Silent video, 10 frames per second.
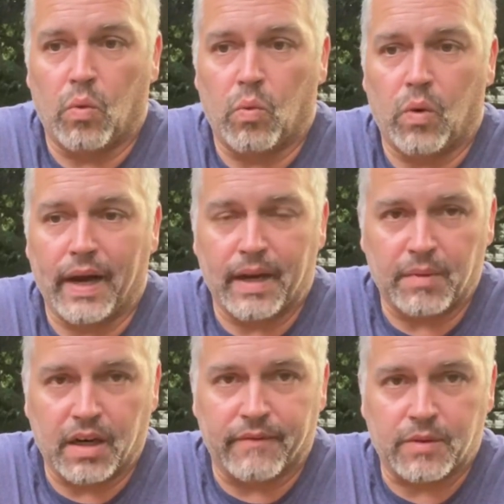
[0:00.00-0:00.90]
what I'm
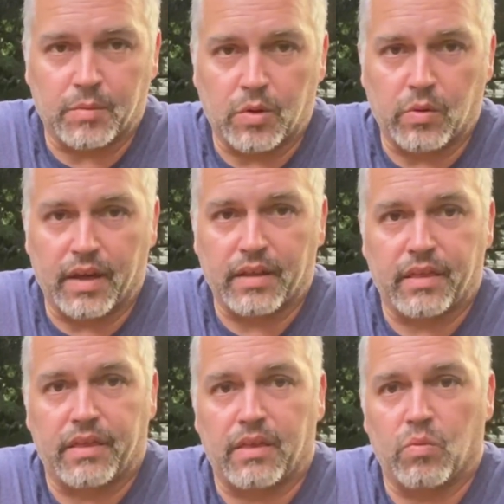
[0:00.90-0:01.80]
comfortable with,
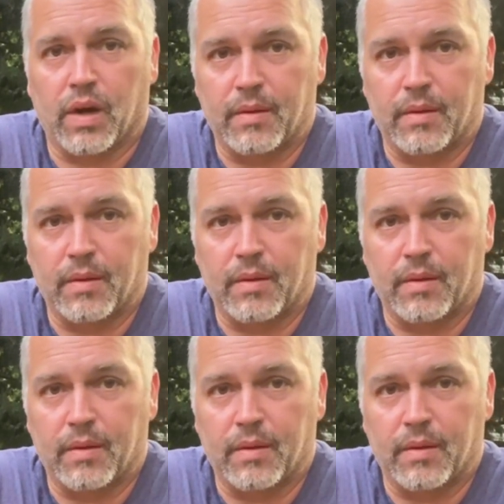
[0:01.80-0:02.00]
what